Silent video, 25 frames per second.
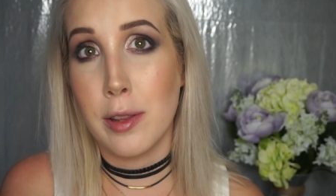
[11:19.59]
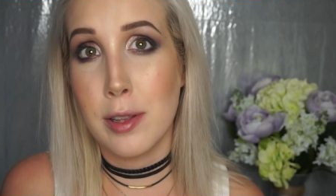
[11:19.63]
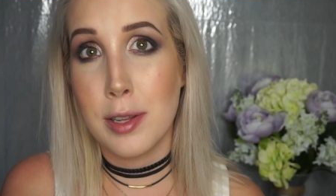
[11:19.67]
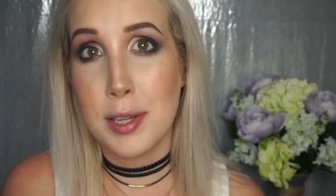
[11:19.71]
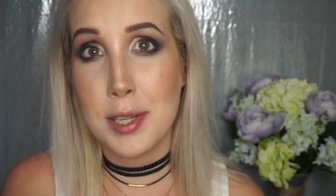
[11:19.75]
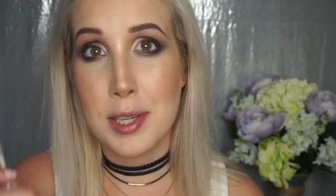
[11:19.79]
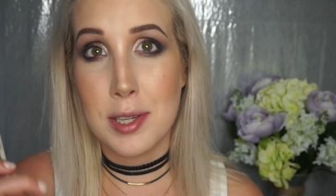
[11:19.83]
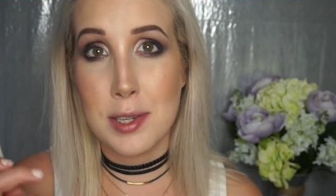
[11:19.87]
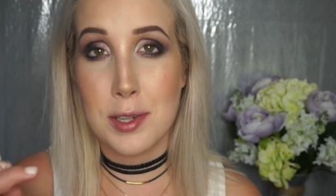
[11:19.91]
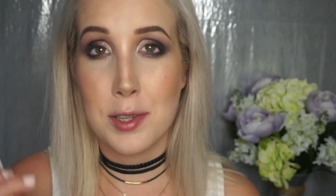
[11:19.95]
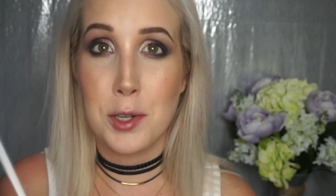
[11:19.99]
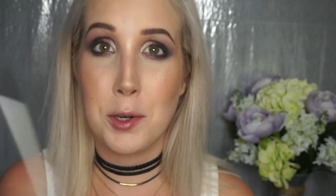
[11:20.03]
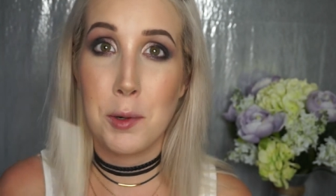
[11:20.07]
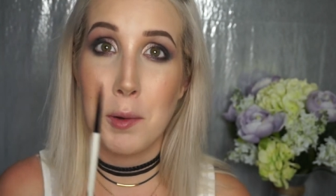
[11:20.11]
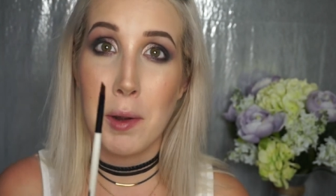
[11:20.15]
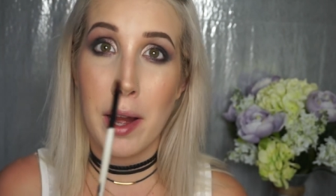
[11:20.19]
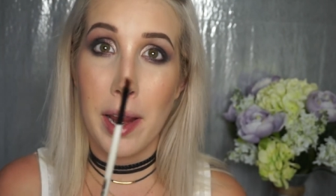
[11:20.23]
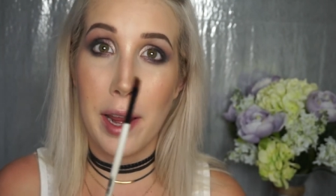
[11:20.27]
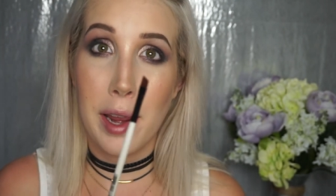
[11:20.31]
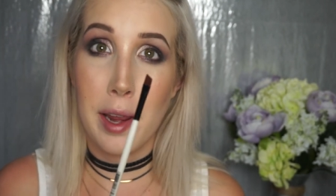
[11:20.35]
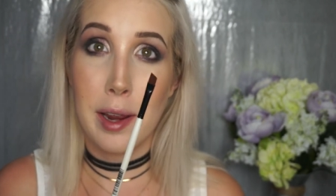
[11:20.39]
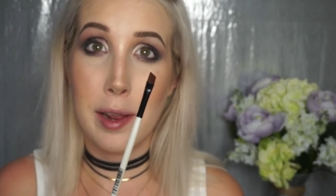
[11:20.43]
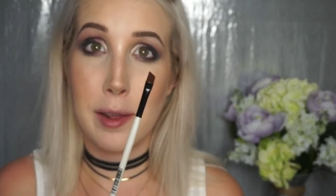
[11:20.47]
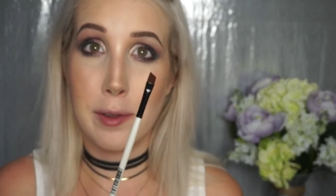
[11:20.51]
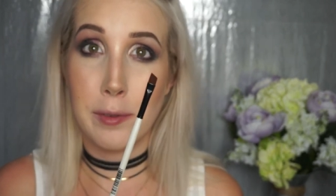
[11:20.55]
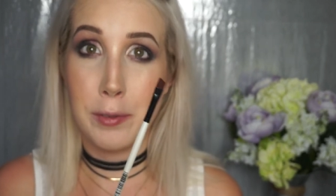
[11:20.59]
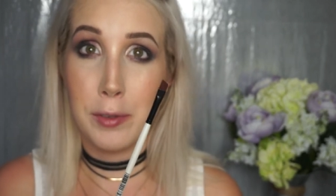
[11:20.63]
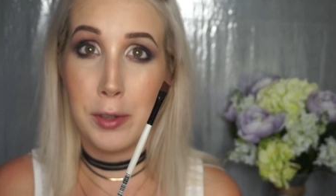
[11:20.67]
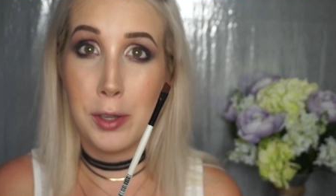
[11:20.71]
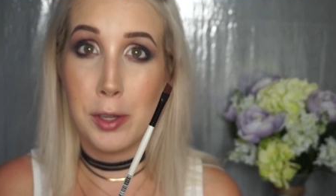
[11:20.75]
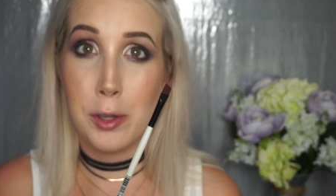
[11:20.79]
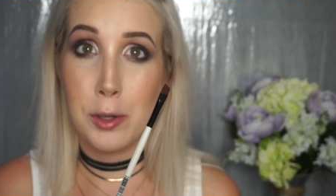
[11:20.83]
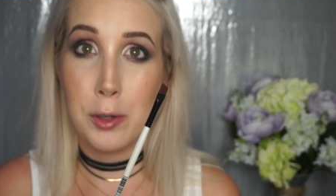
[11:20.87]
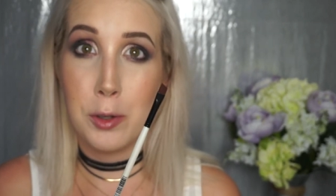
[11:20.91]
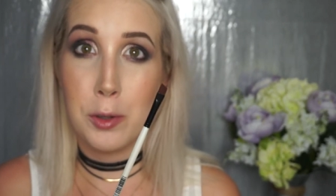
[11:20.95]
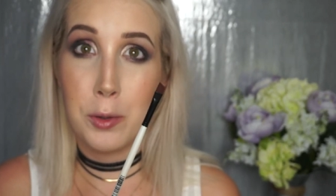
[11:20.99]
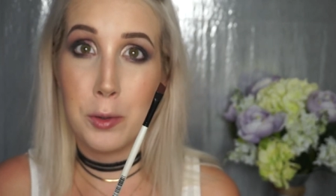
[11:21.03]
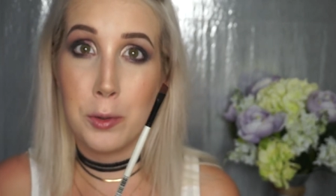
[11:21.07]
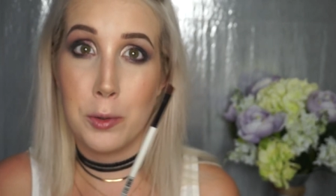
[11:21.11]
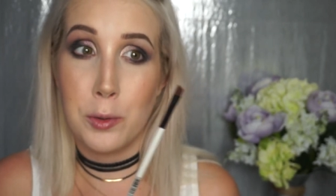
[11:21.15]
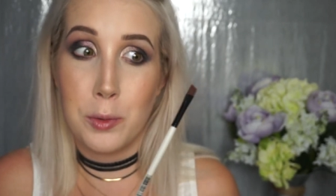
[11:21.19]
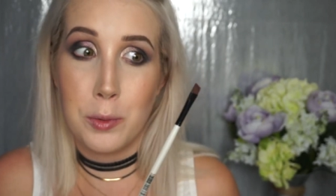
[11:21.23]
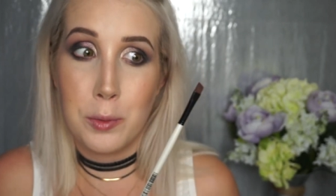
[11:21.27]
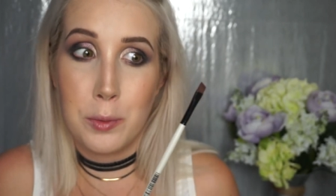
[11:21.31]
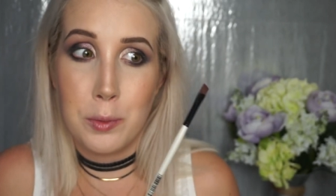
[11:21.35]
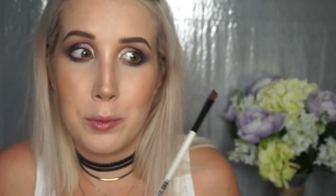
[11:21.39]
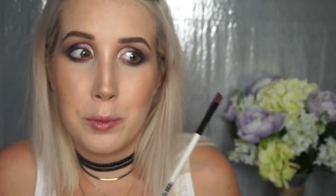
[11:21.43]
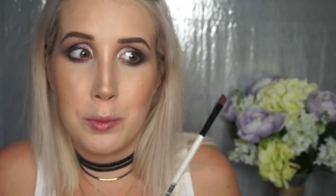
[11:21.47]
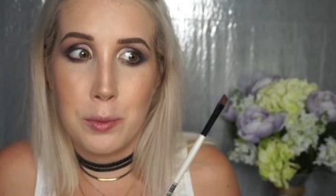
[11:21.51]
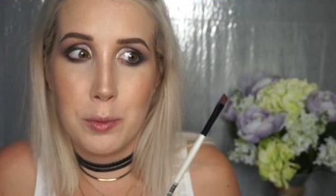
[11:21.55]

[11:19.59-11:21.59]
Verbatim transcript: This is great if you